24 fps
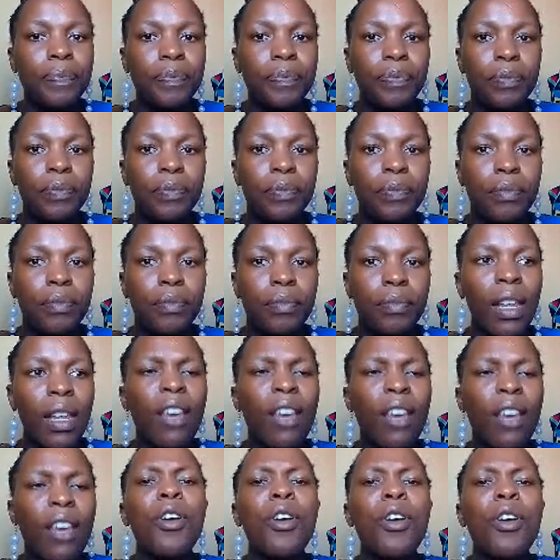if you're
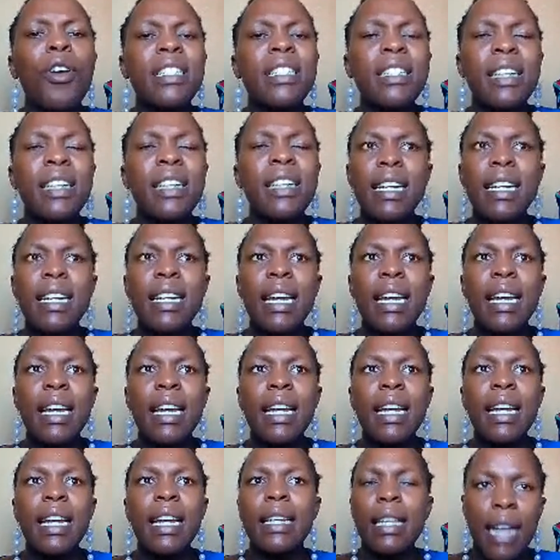interested in this
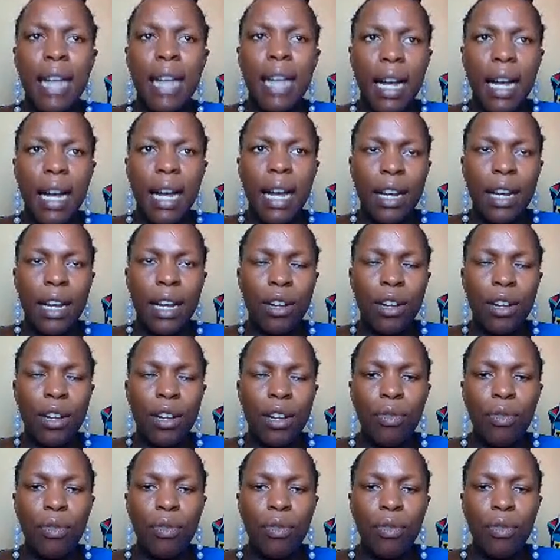kind of hooks,
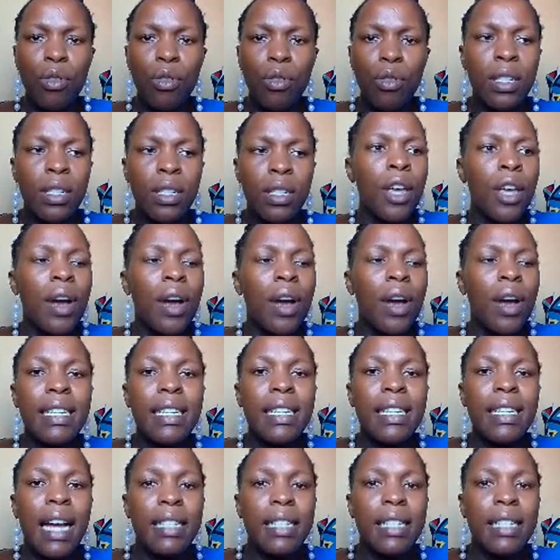you can get a
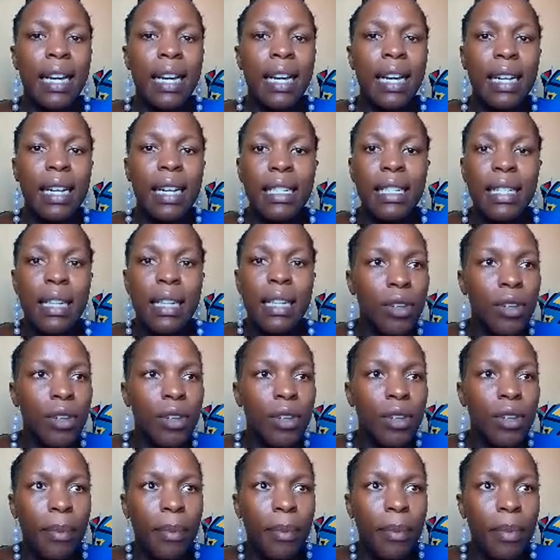checklist down here below,
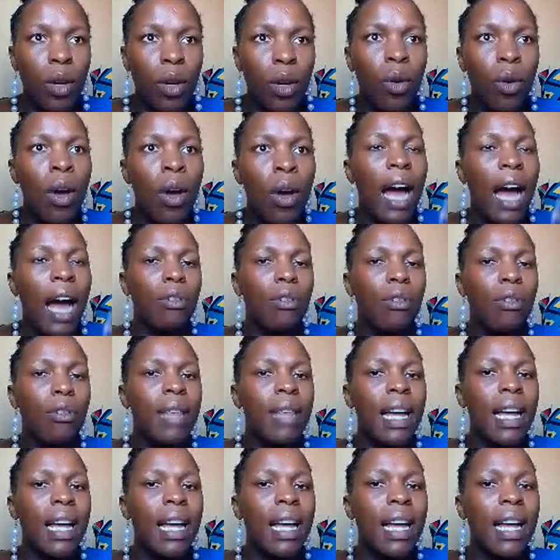and from that
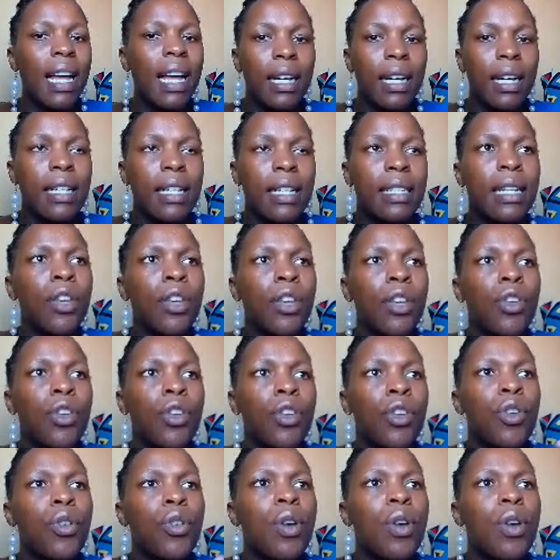checklist you can
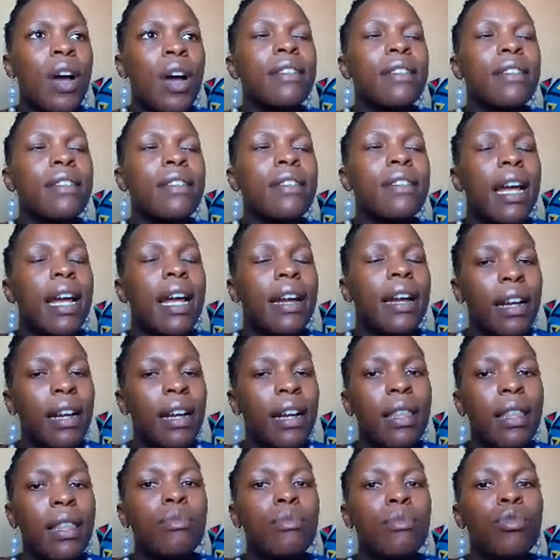redirect them to
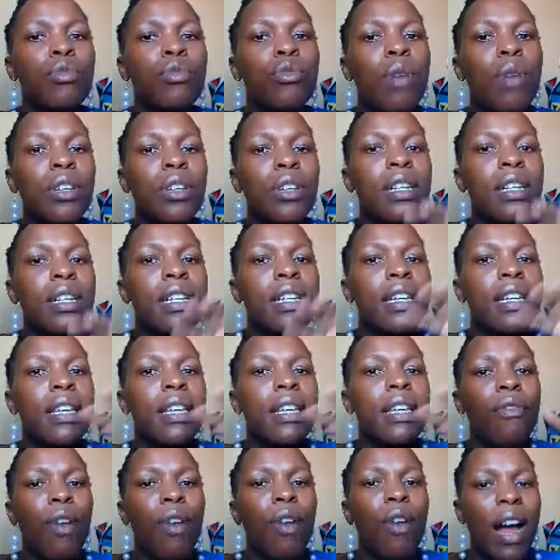actually give you an
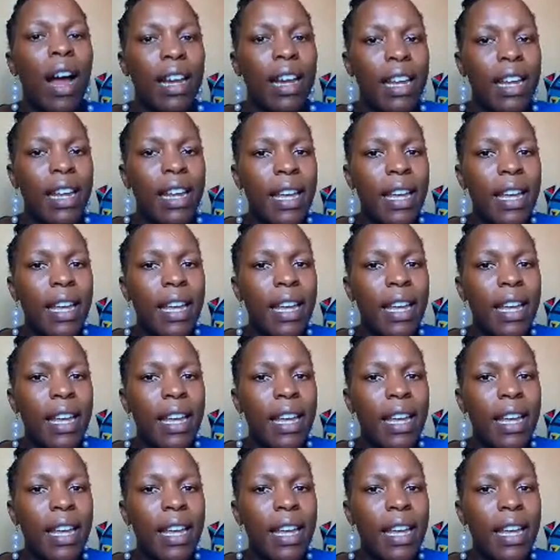email,